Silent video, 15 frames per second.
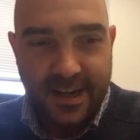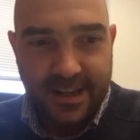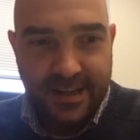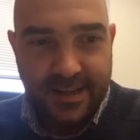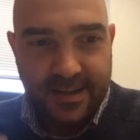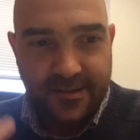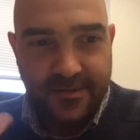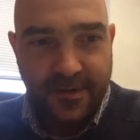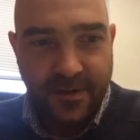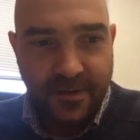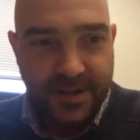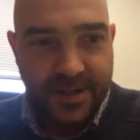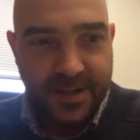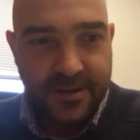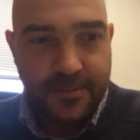This is the
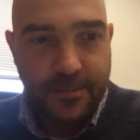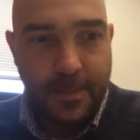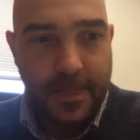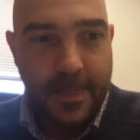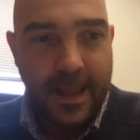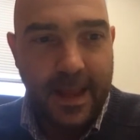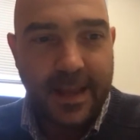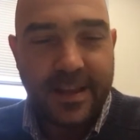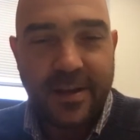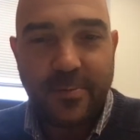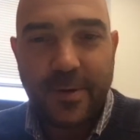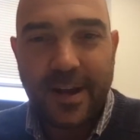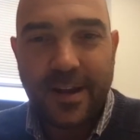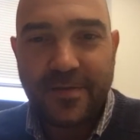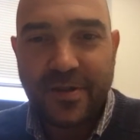first. And then
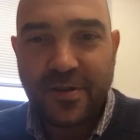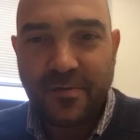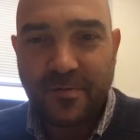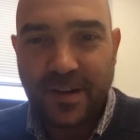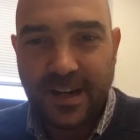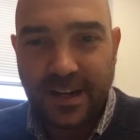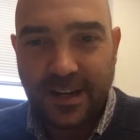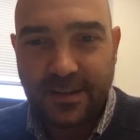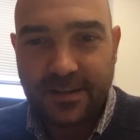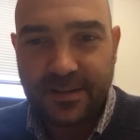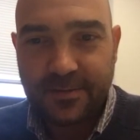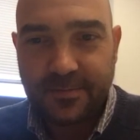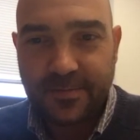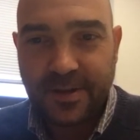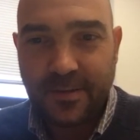we have 2
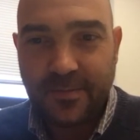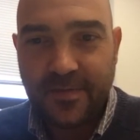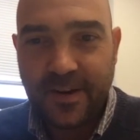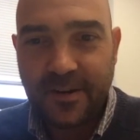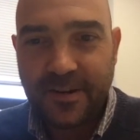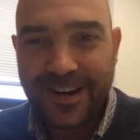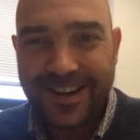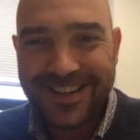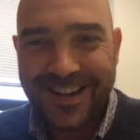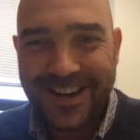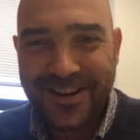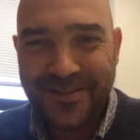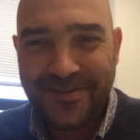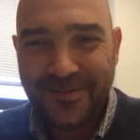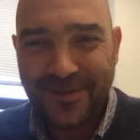readings. So I'm very
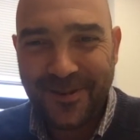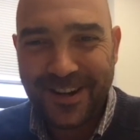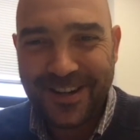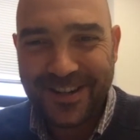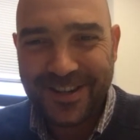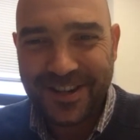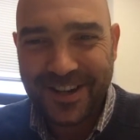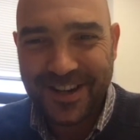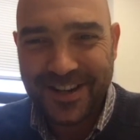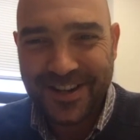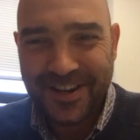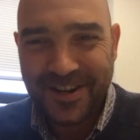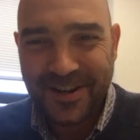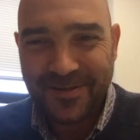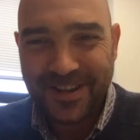excited for us to
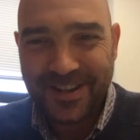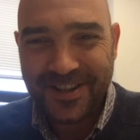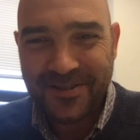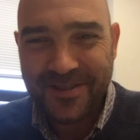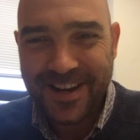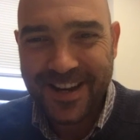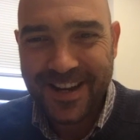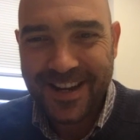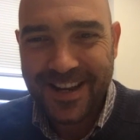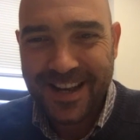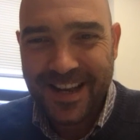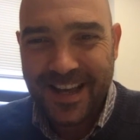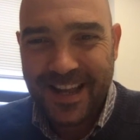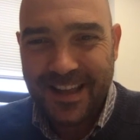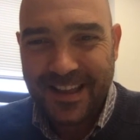continue this unit.
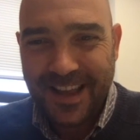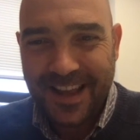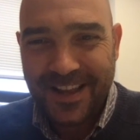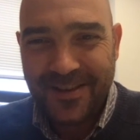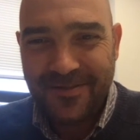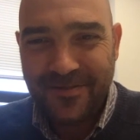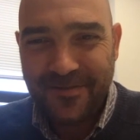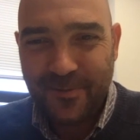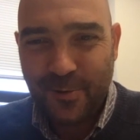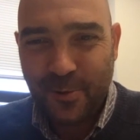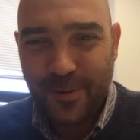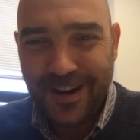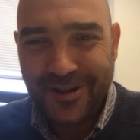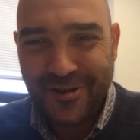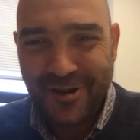Thank you for
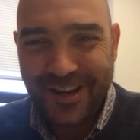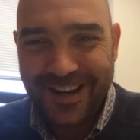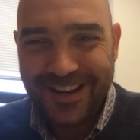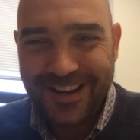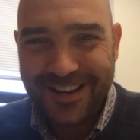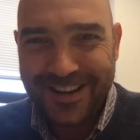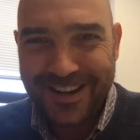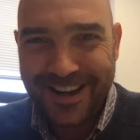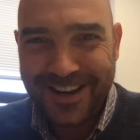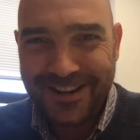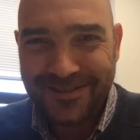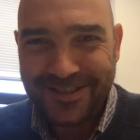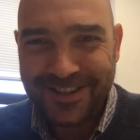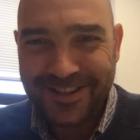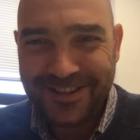watching, and
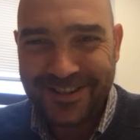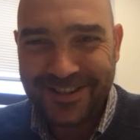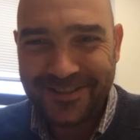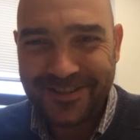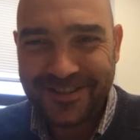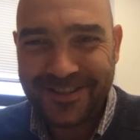I'll see you soon.